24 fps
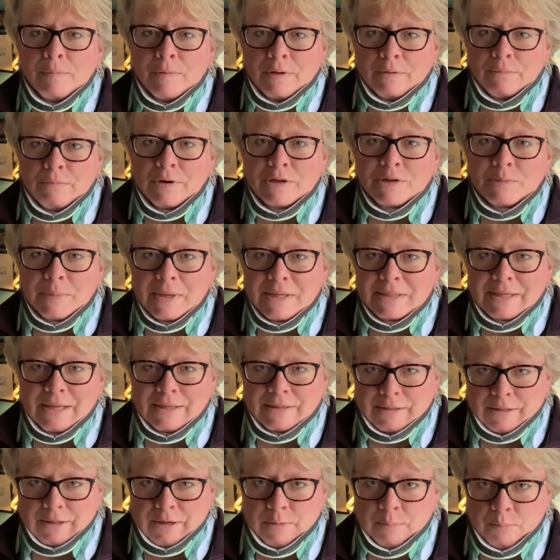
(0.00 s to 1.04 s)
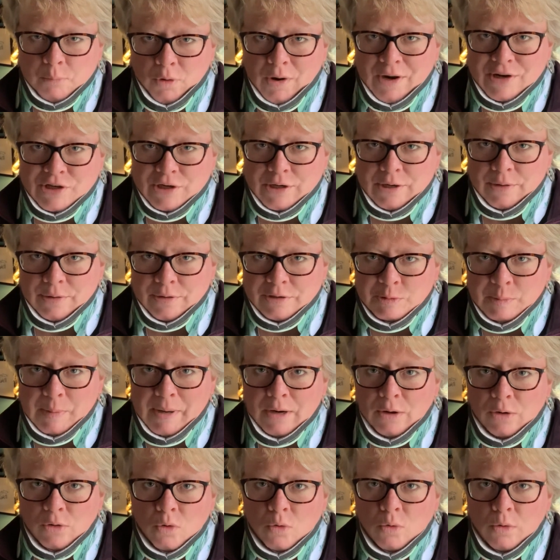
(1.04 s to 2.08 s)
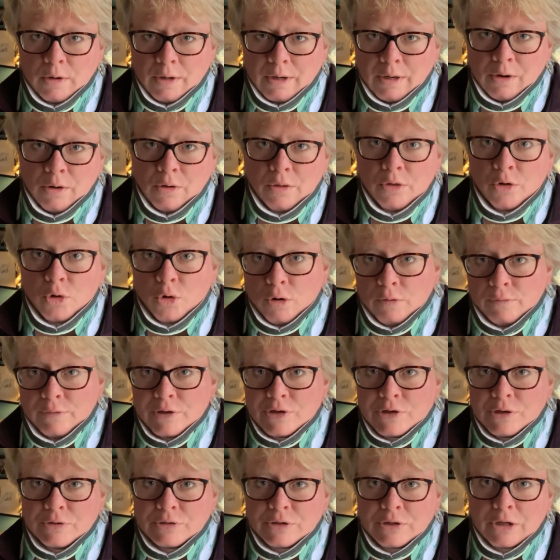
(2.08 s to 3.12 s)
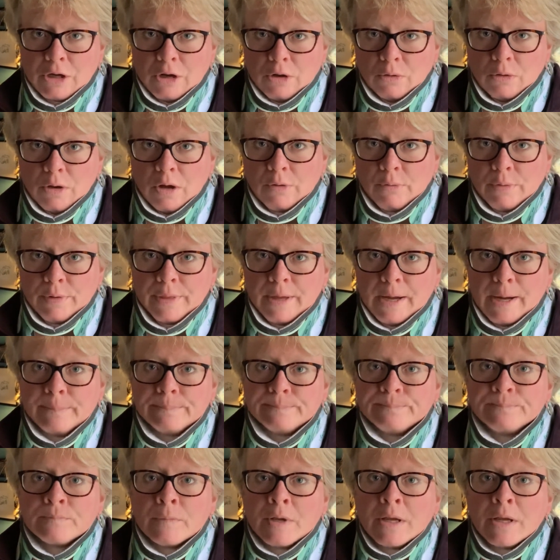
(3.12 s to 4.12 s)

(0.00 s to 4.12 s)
which means that's the compression of the spinal cord and all the nerve issues that go along with that.